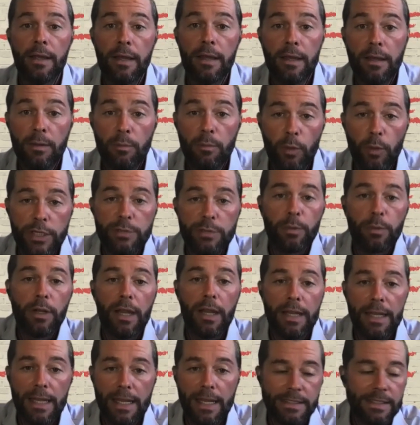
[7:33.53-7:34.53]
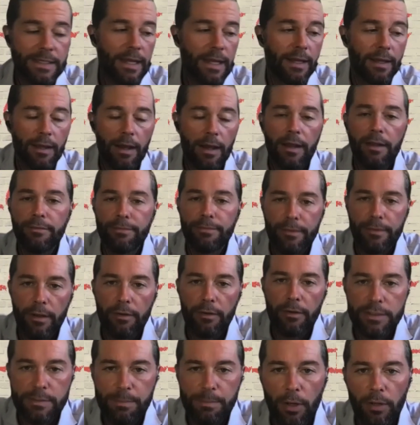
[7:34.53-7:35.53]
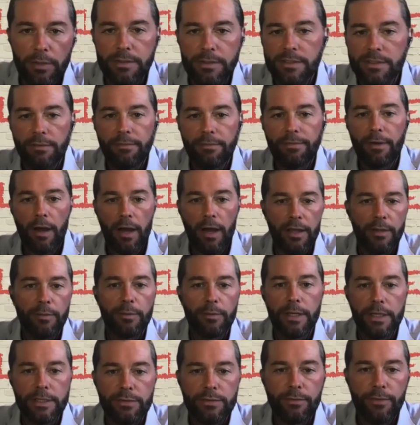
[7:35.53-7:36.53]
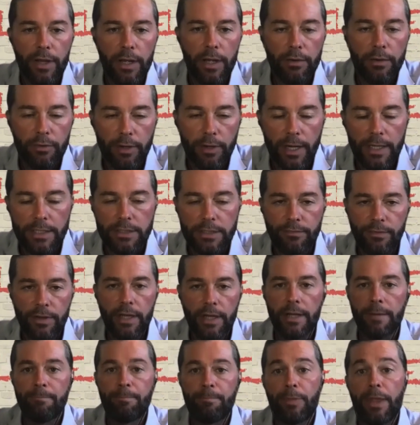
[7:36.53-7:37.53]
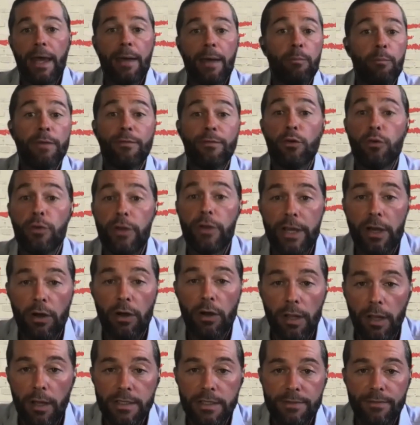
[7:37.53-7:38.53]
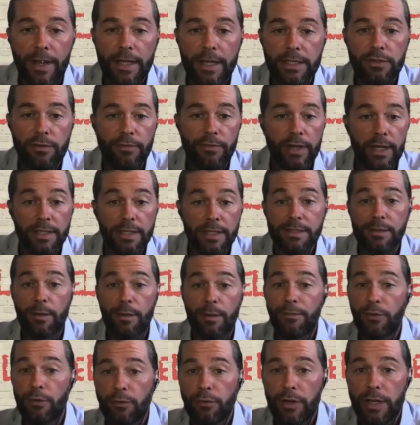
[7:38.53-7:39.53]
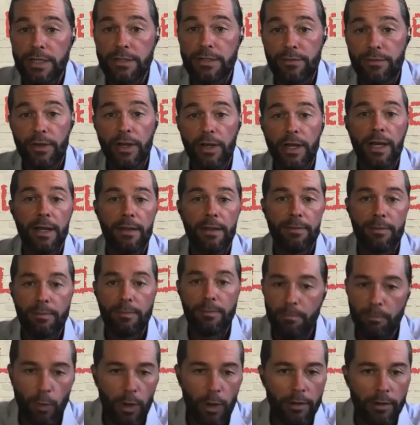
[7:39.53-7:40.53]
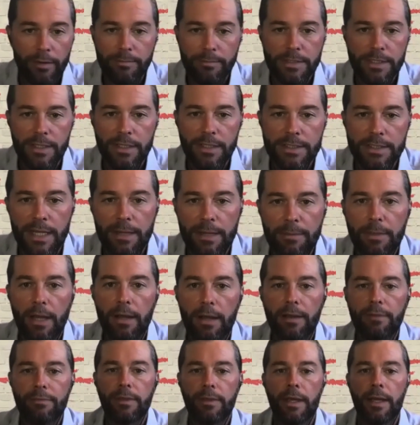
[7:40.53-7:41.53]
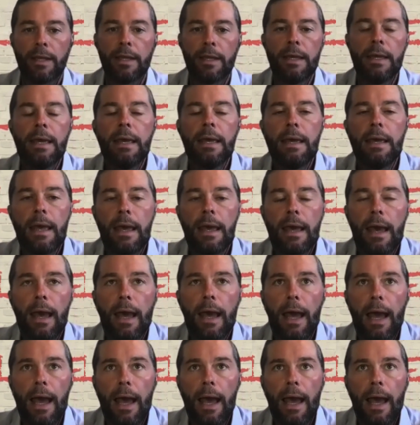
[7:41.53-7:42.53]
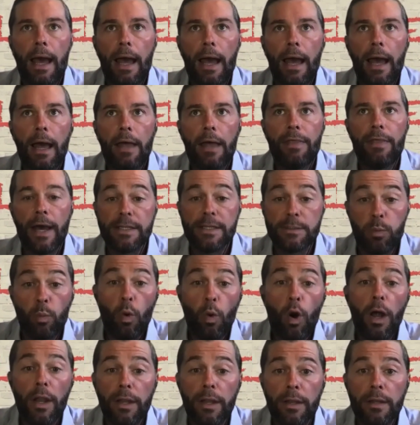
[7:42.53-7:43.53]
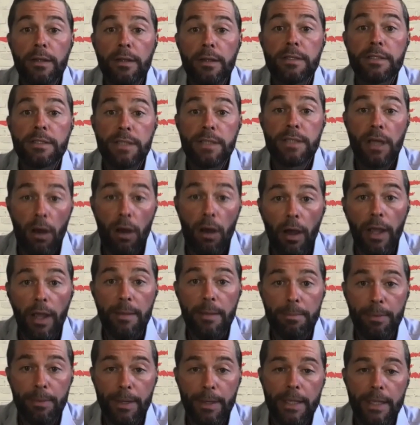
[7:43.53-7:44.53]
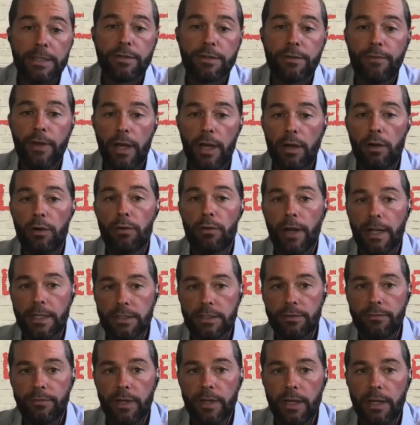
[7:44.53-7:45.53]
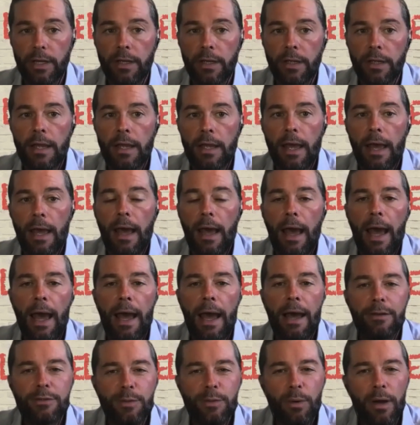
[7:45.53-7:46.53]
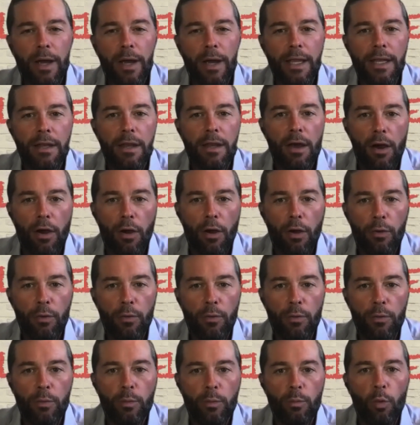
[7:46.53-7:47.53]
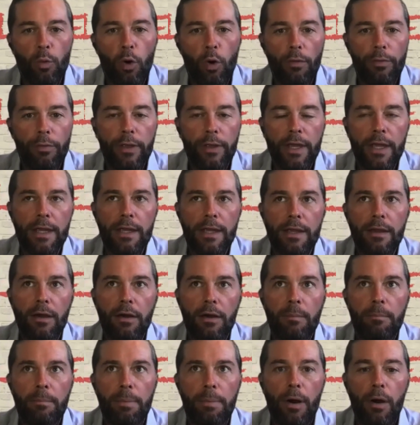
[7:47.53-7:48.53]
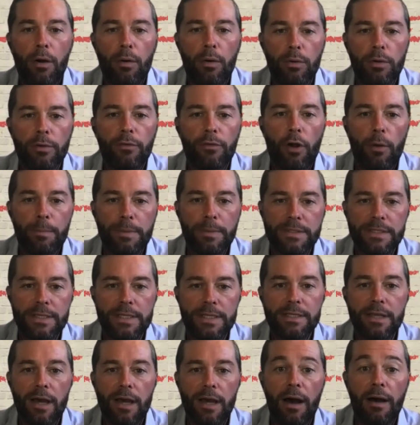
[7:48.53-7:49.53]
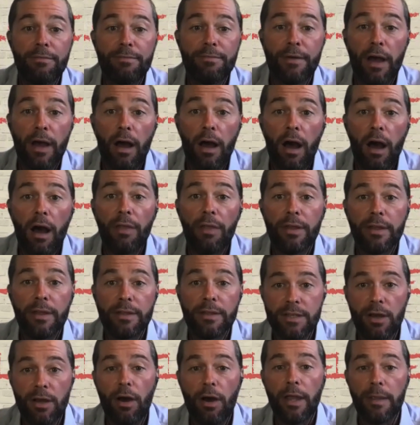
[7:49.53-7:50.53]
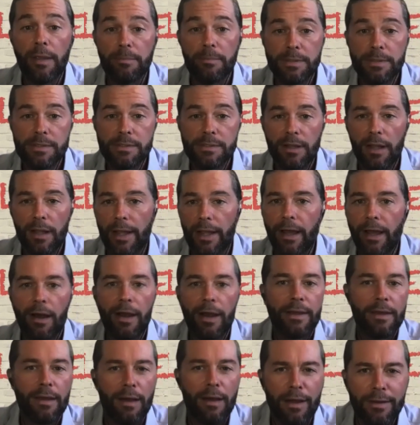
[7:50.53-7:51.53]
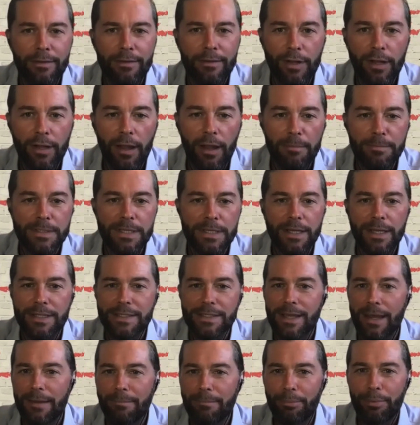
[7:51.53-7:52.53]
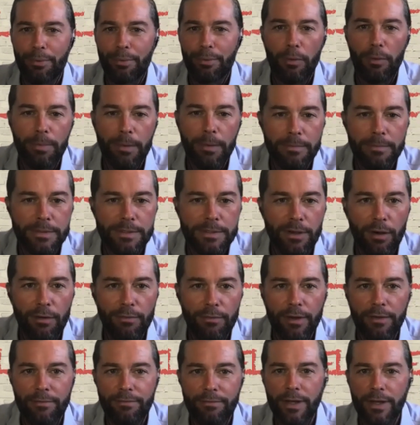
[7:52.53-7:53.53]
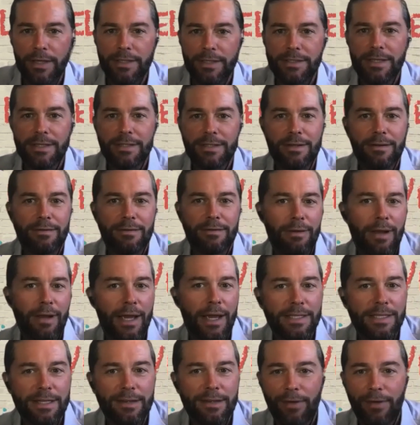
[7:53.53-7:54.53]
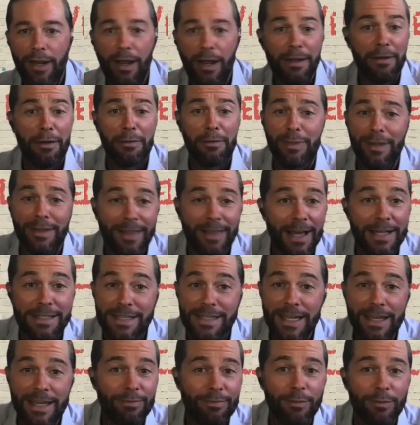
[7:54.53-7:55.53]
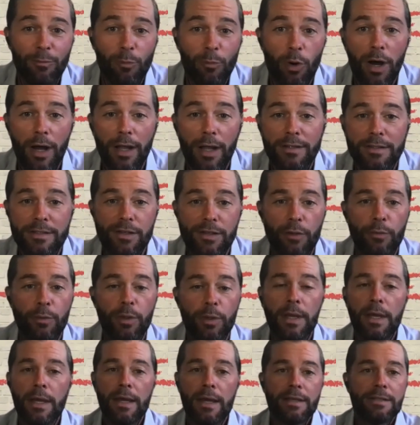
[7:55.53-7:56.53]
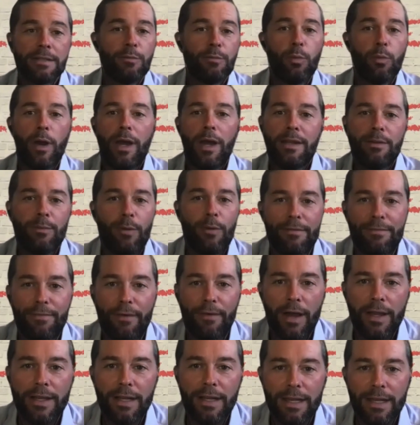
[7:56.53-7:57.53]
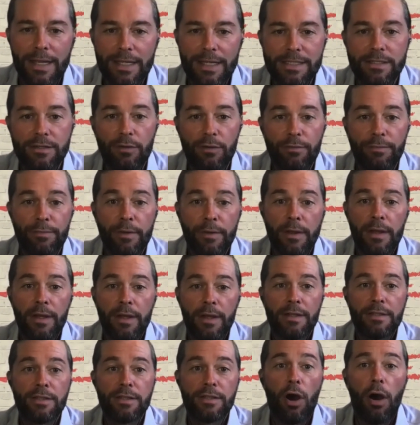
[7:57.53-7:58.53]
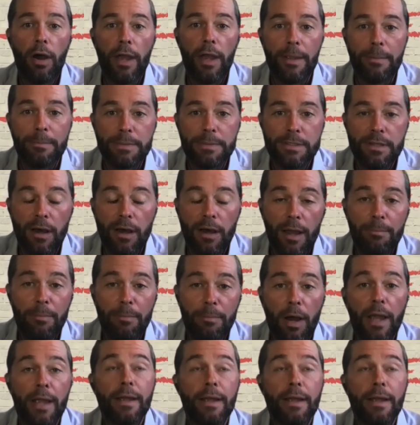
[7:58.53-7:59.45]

which will elicit kind of a response of, are you an introvert or an extrovert? And we've already got loads of extroverts, so if you're an introvert, welcome to the team, kind of thing. That's one type, introvert or extrovert. How do I know what the polar opposites are for other types? Like, I kind of clumsily said problem solver versus creative, and I don't think that's even one. So where do I find a list of types that I might